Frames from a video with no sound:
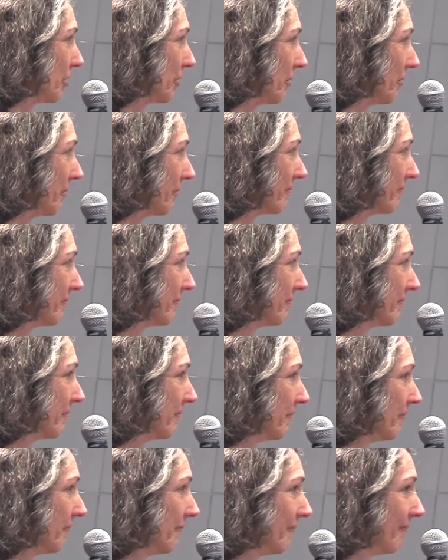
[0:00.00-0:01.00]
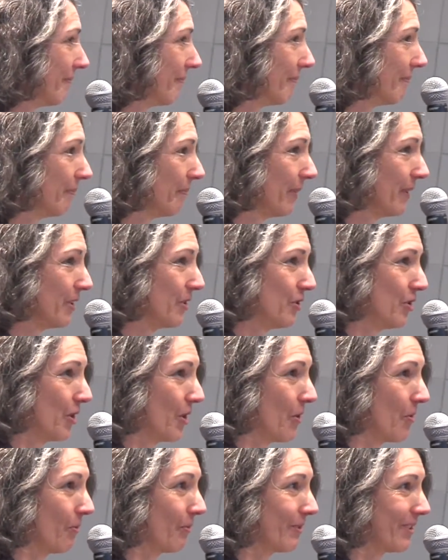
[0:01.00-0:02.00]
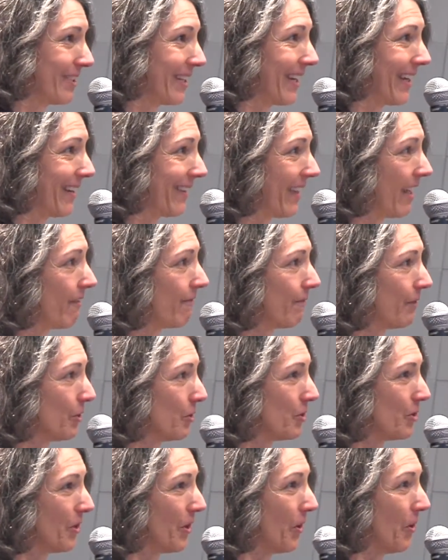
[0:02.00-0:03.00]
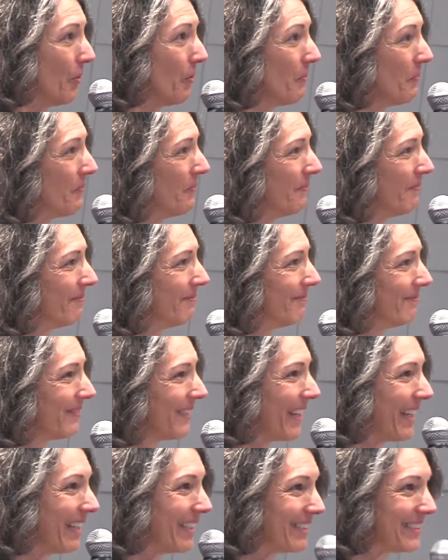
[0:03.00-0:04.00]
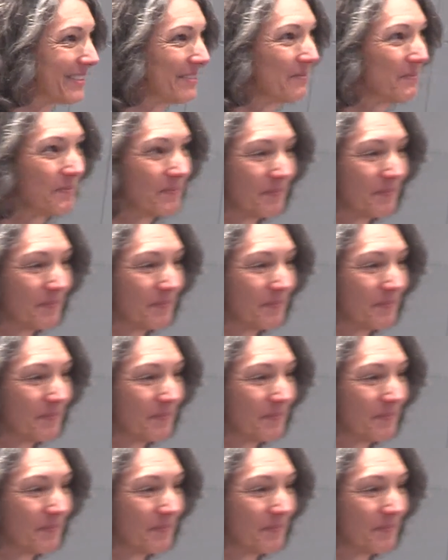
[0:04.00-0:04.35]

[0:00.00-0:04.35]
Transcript: you. but don't take that first no. Thanks.